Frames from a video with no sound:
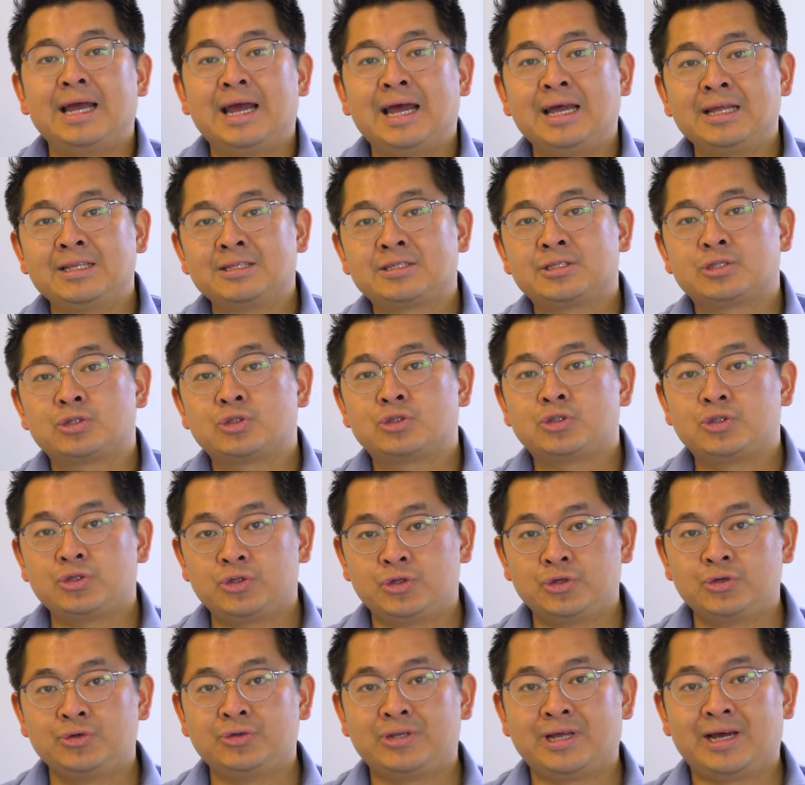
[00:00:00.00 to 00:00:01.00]
And to
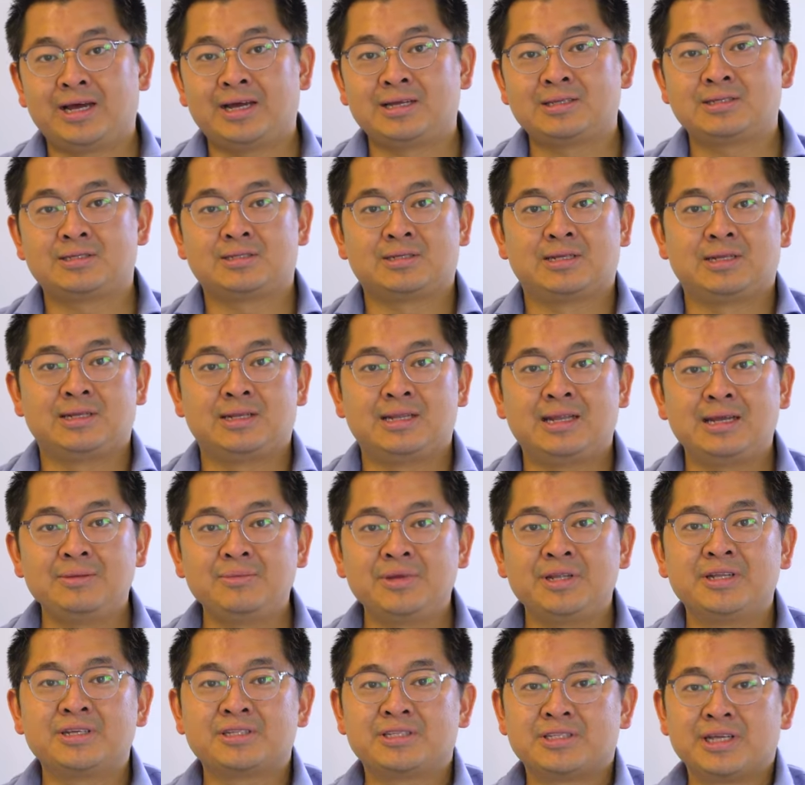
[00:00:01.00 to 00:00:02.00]
do that, let
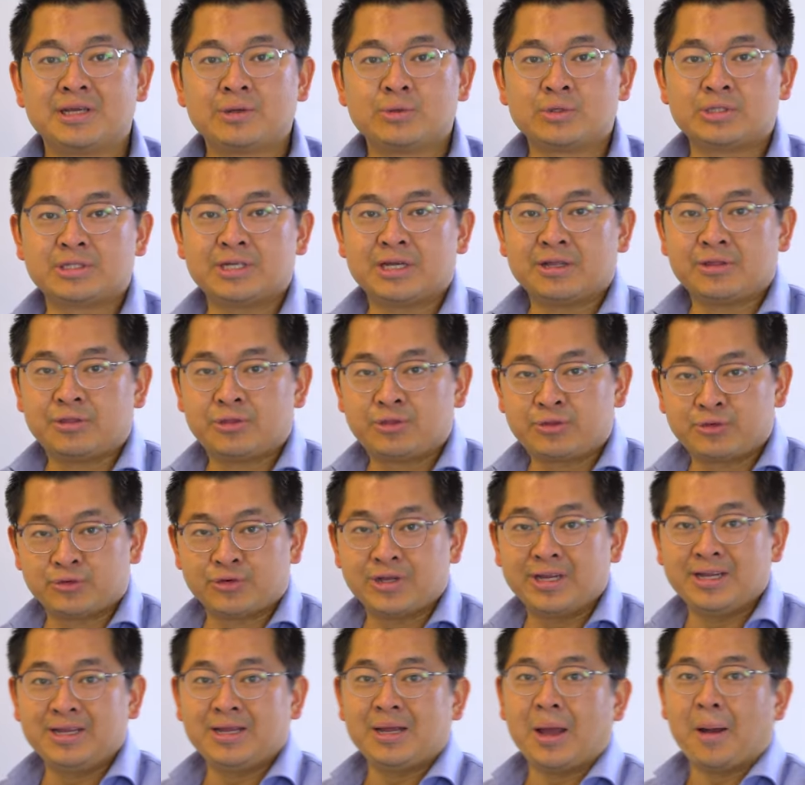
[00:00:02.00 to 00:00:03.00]
me distinguish then
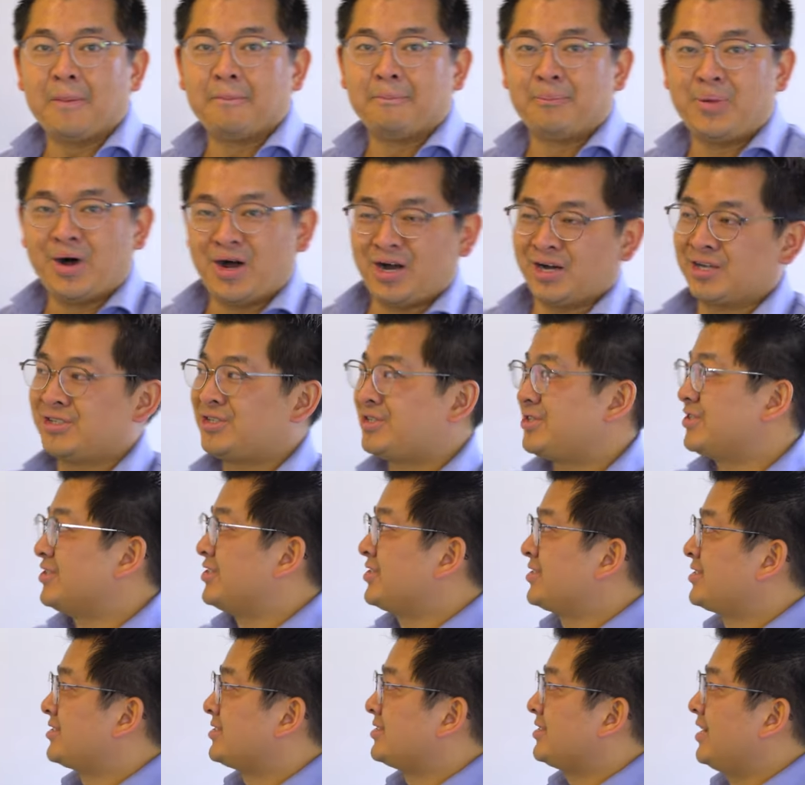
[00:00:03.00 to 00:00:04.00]
three
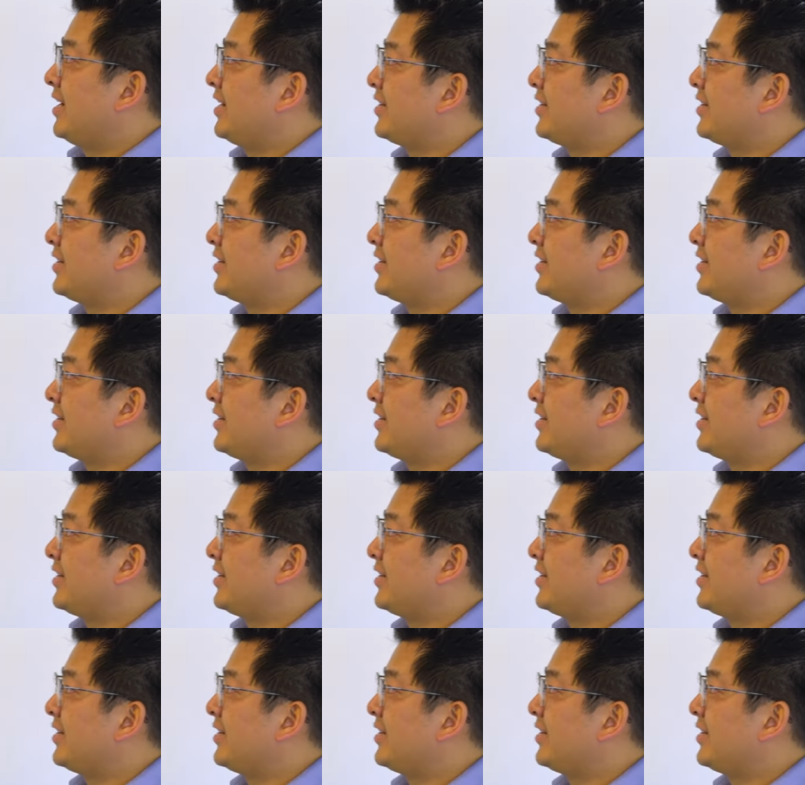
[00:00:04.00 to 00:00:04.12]
boxes.